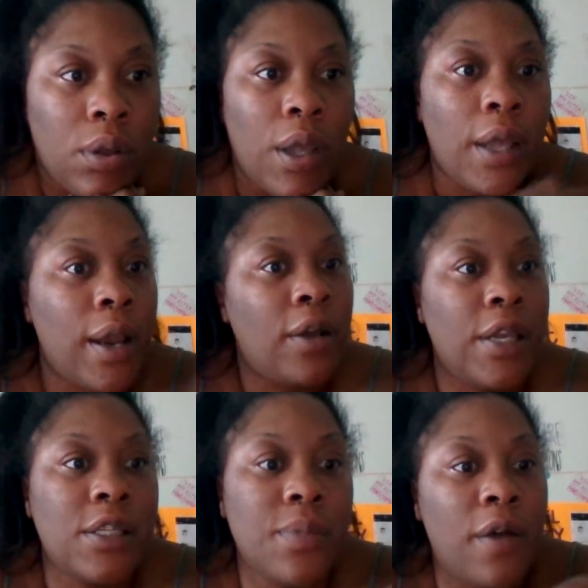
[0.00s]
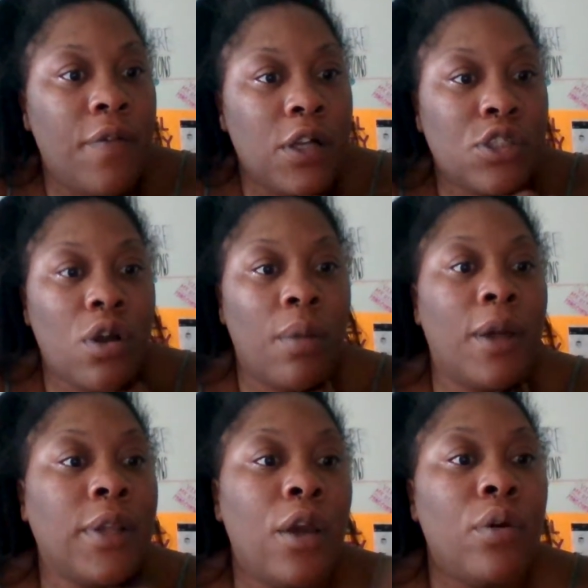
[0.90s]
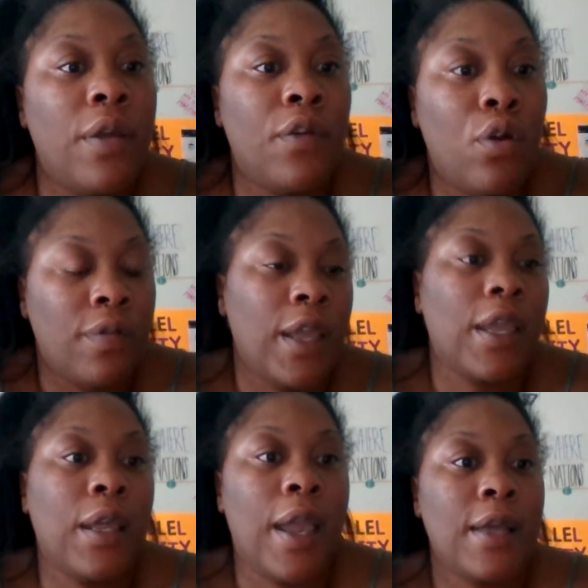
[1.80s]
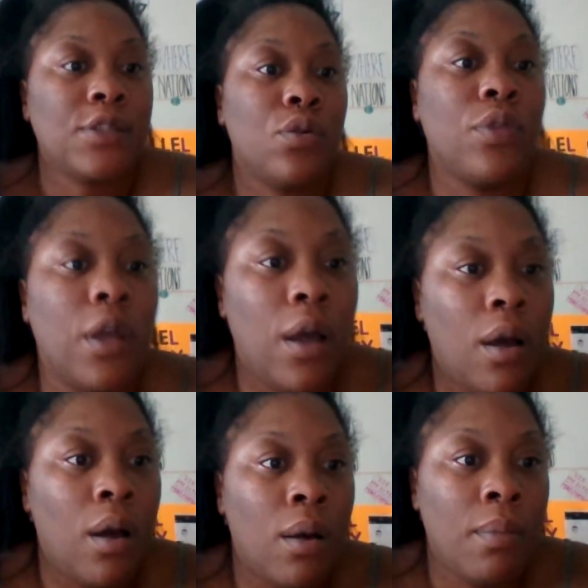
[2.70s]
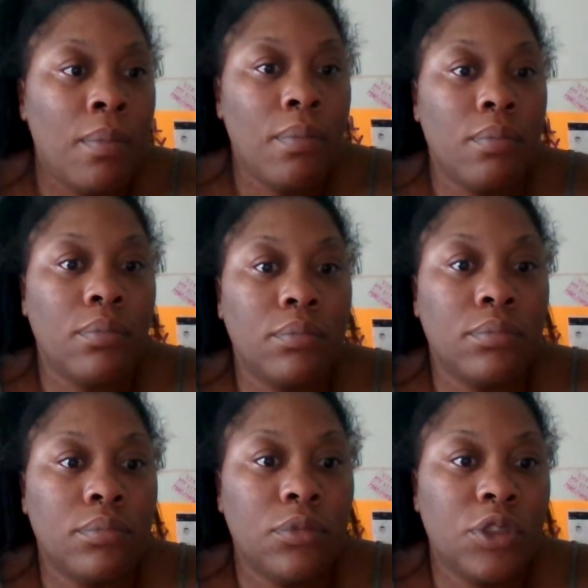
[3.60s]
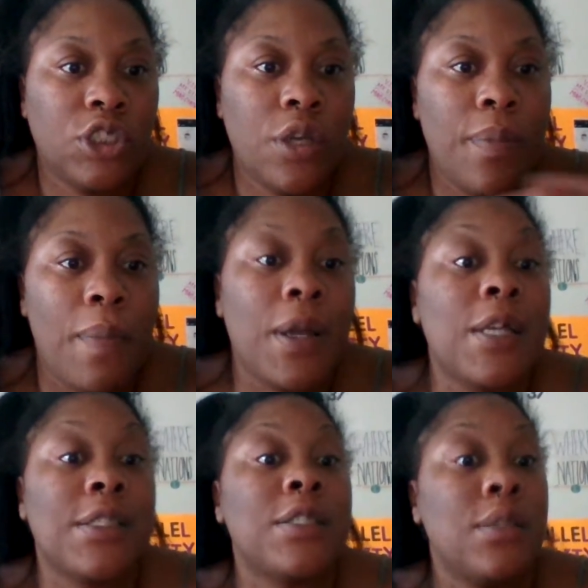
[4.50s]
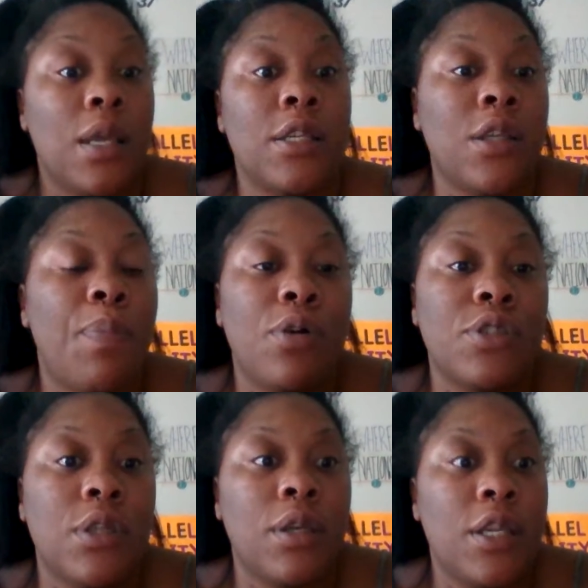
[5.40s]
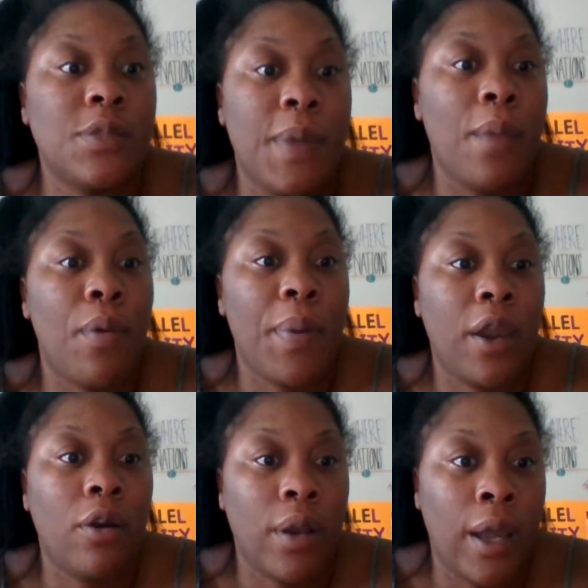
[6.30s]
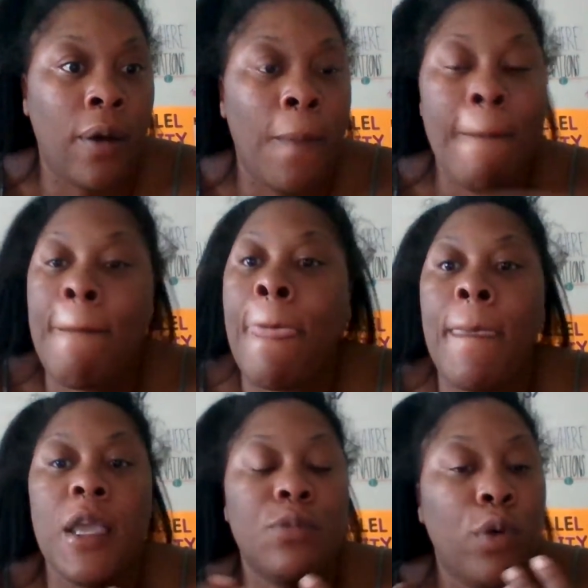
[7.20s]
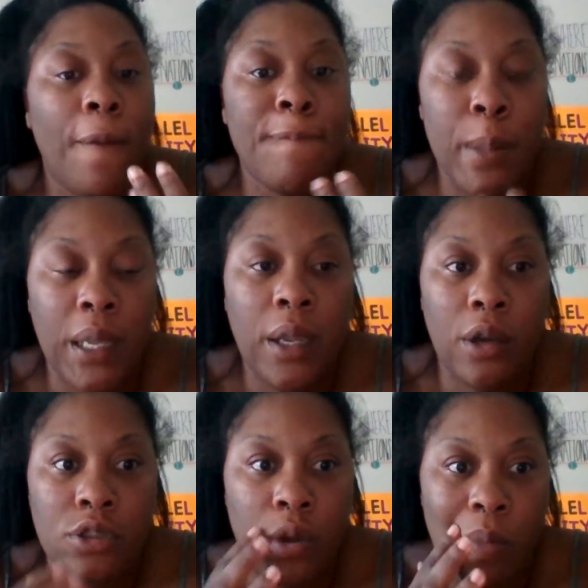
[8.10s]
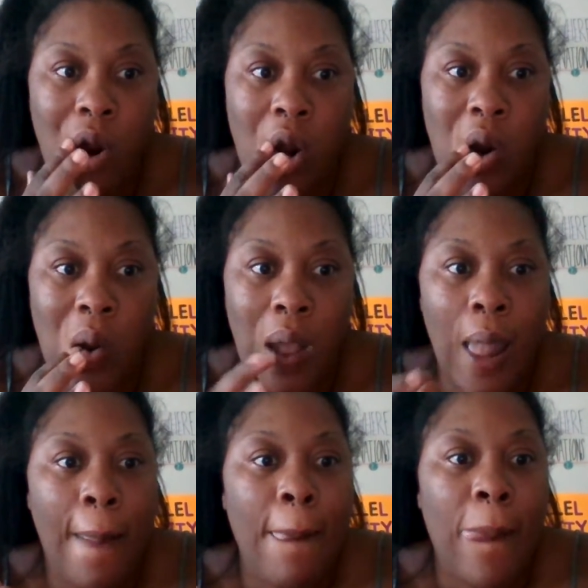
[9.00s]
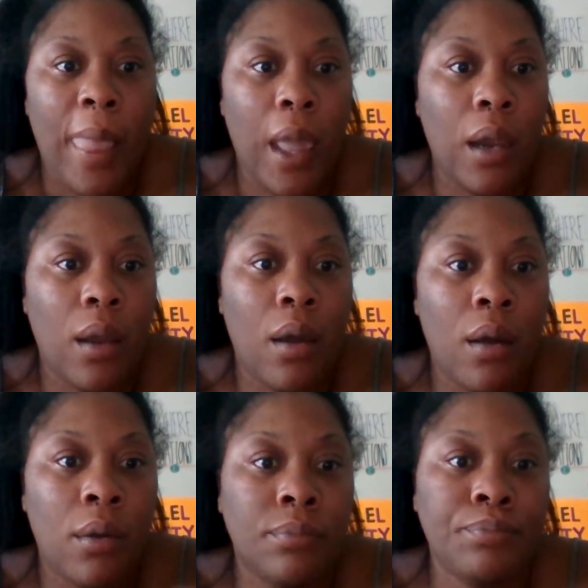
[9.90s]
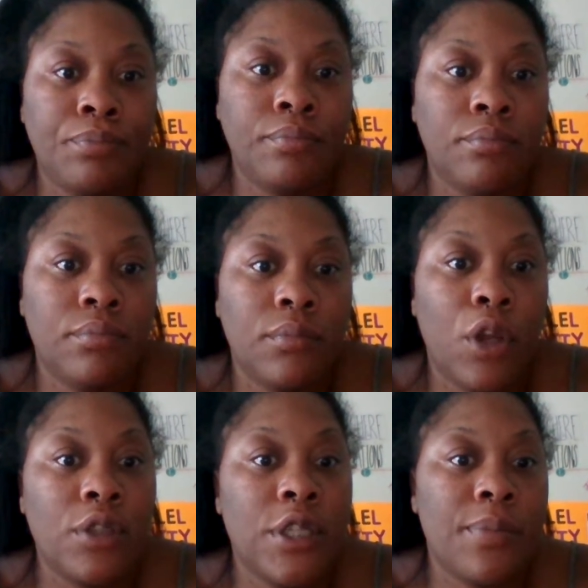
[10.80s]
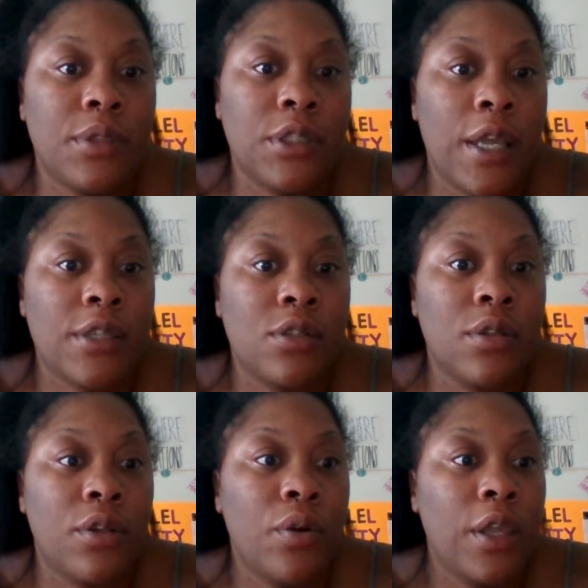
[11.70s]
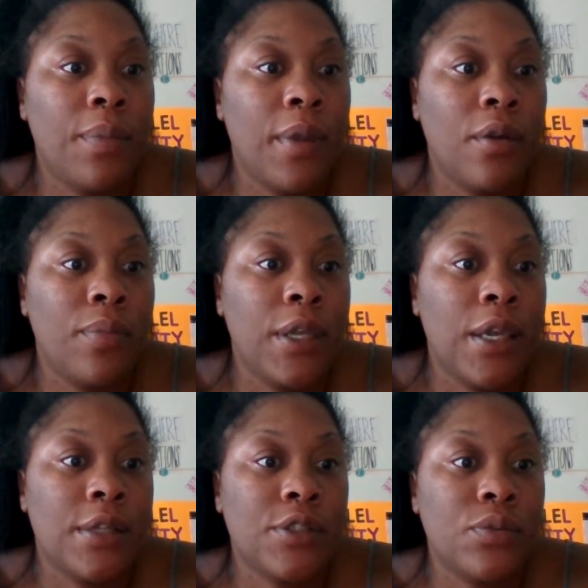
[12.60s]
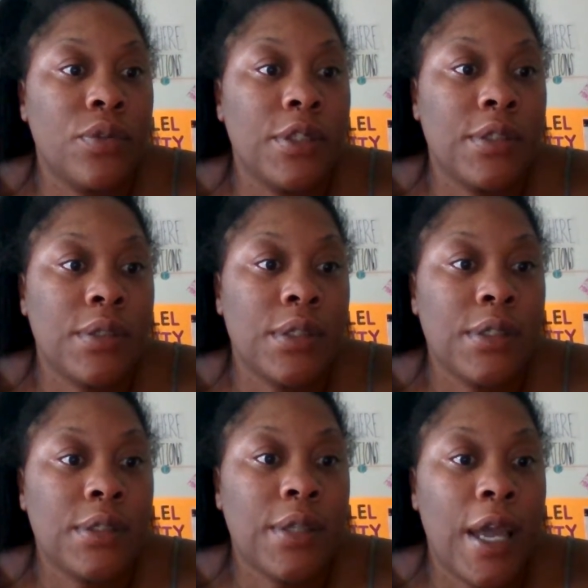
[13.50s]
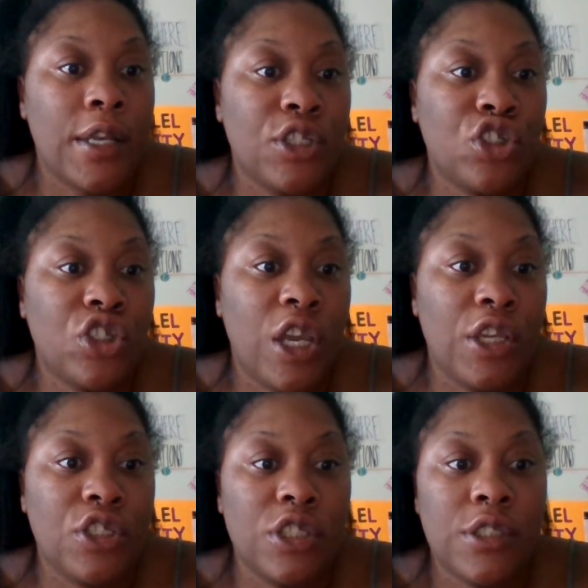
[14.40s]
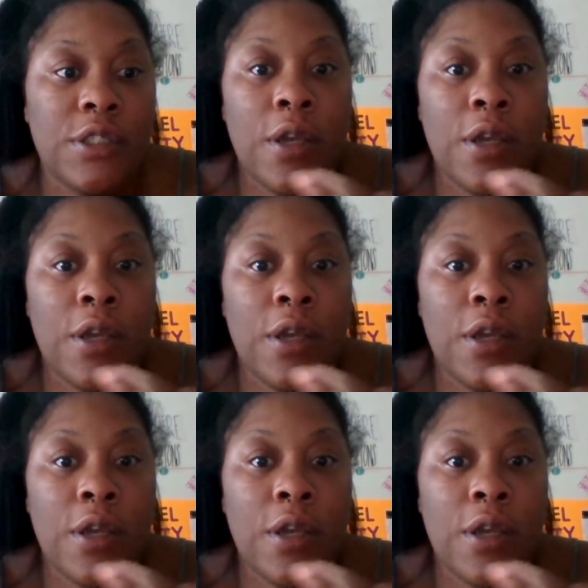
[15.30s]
And now these motherfuckers talk about they don't even know if they can cancel the shipment because it's being prepared now. It would have been here tomorrow, and they're attempting to cancel it. They'll email me as soon as the status changes.